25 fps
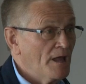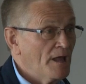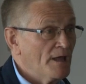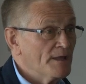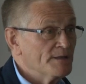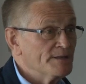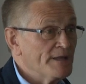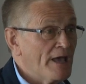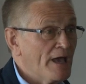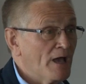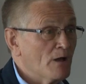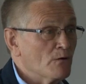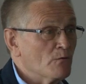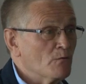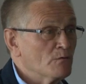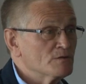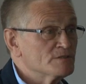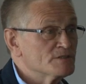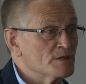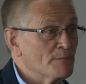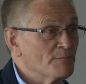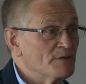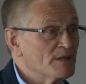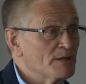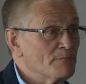Now,
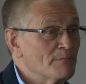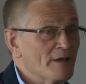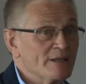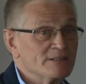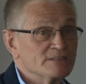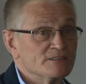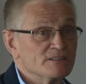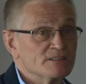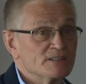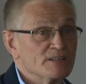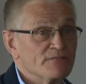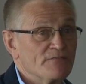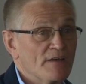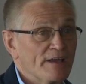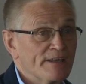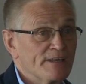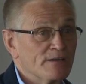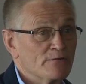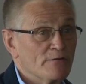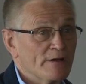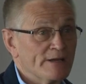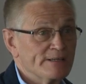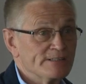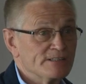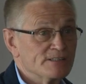somebody mentioned
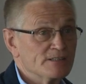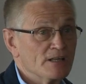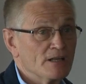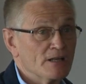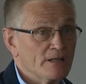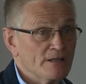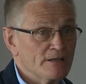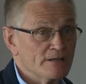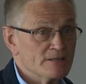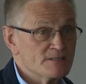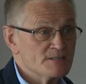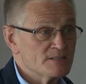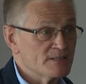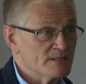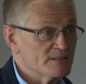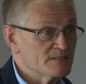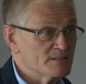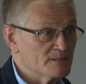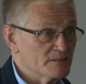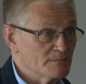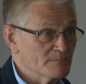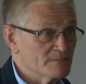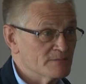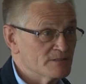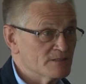evacuation alert
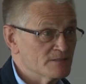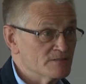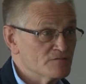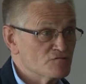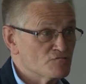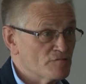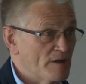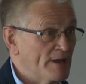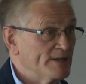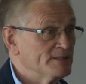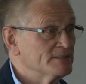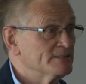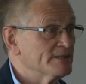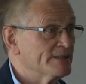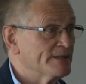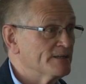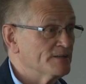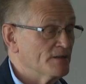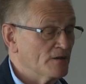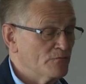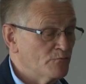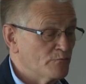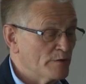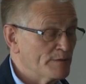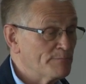systems, and strangely
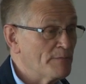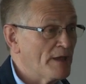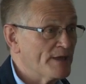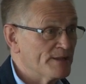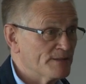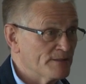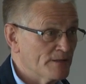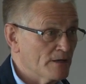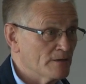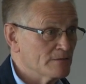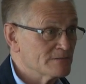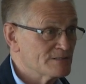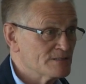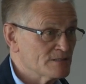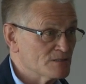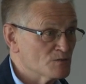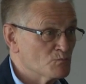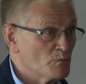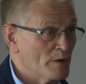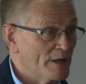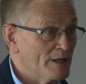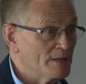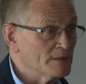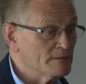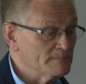enough, we make those as
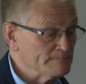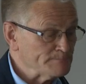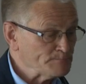well.